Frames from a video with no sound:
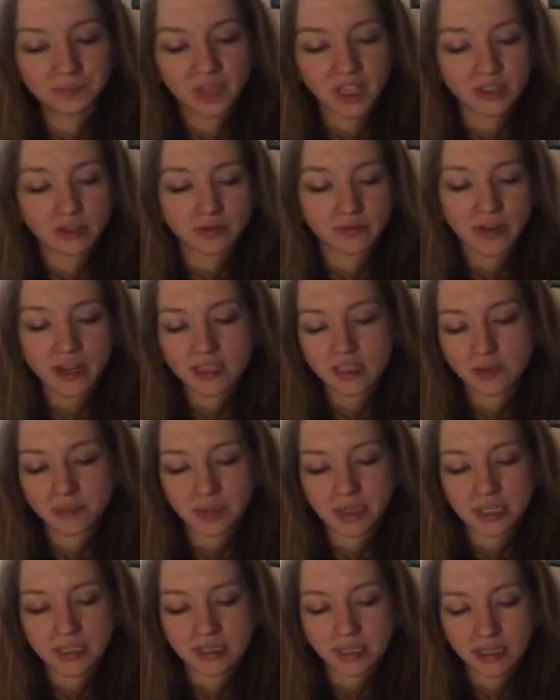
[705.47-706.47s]
There's
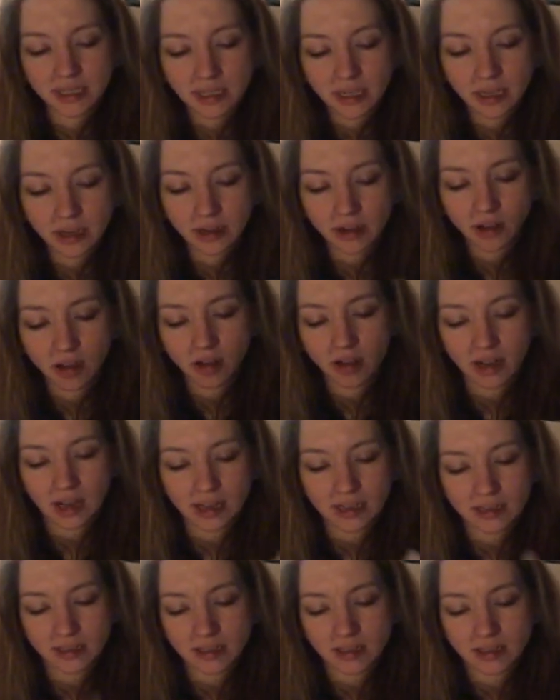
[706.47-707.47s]
recipes in here, all
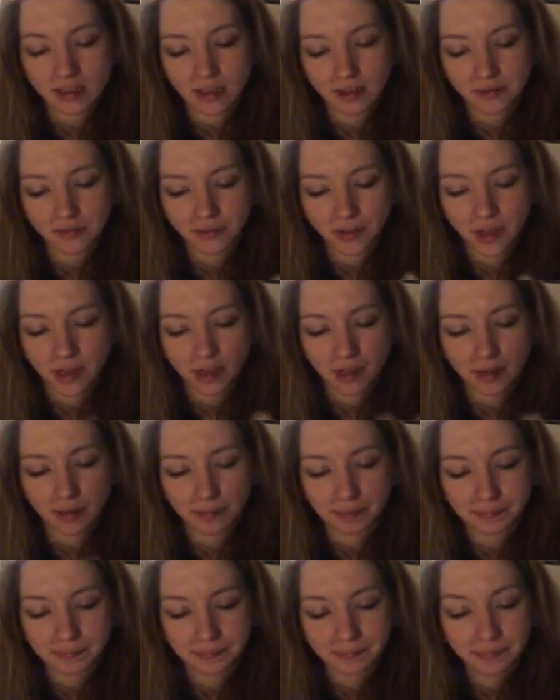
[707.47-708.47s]
kinds of stuff.
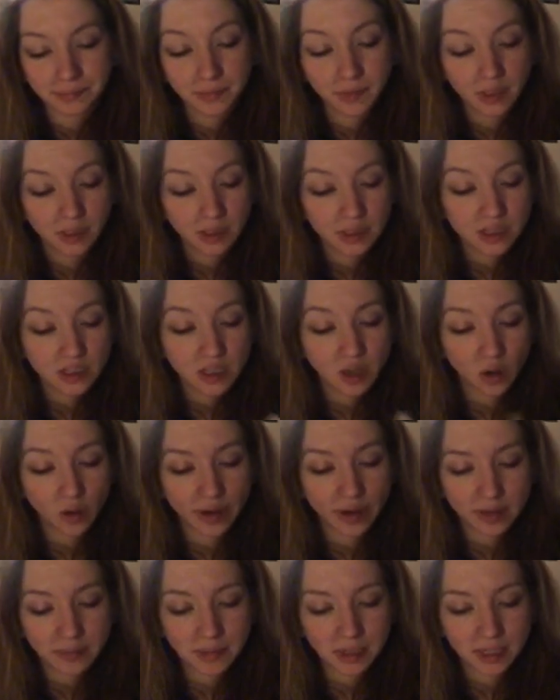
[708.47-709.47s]
So
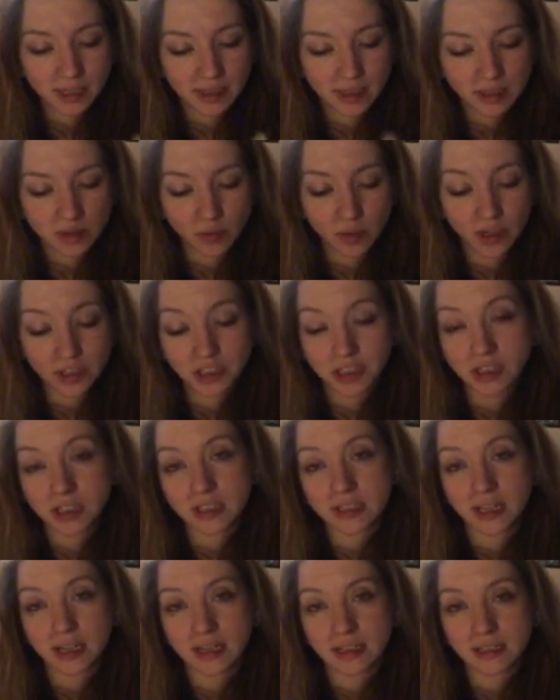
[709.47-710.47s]
anybody that's watching
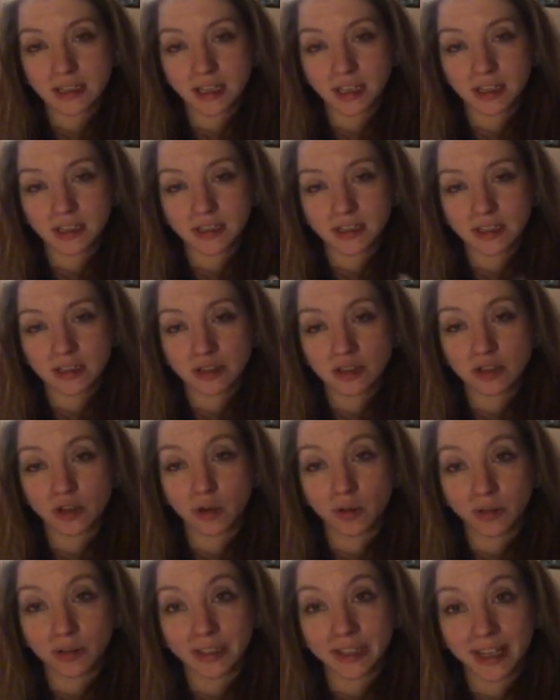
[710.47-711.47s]
this that has kids,
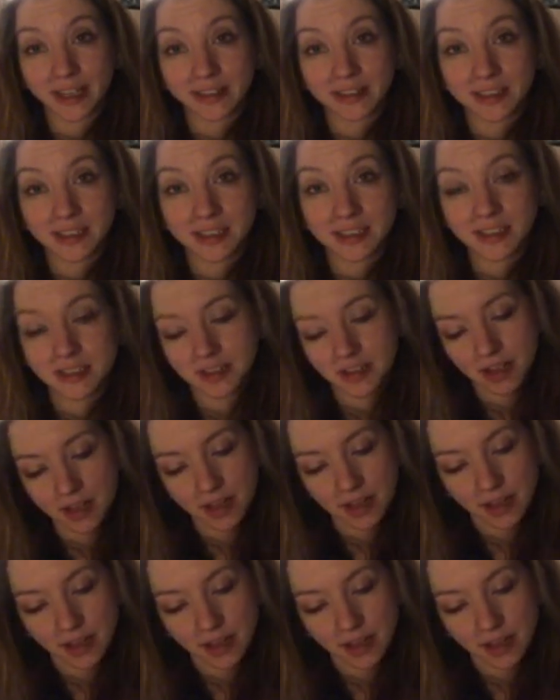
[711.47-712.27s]
totally get this.